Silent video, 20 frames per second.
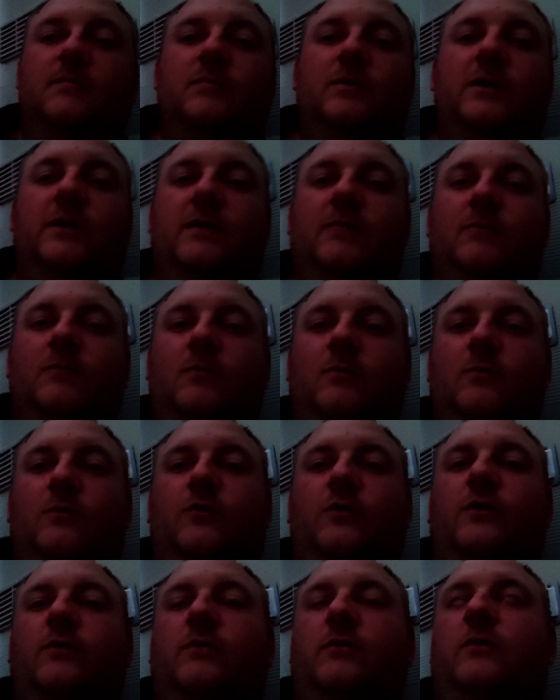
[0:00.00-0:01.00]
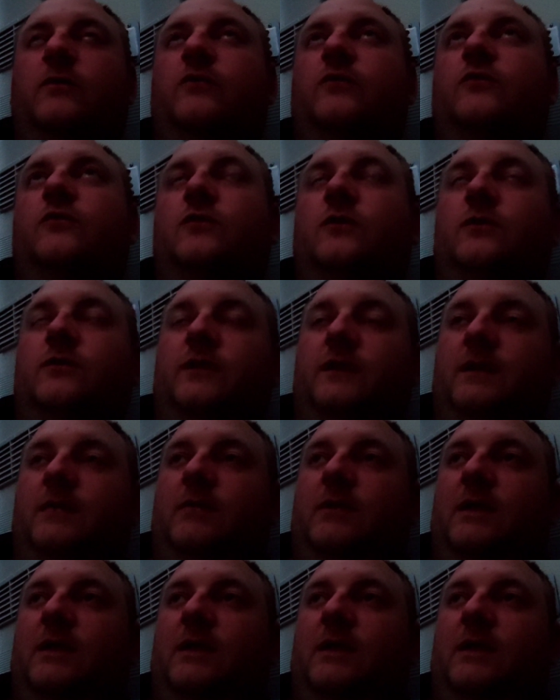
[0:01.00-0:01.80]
Big wardrobe because it's got them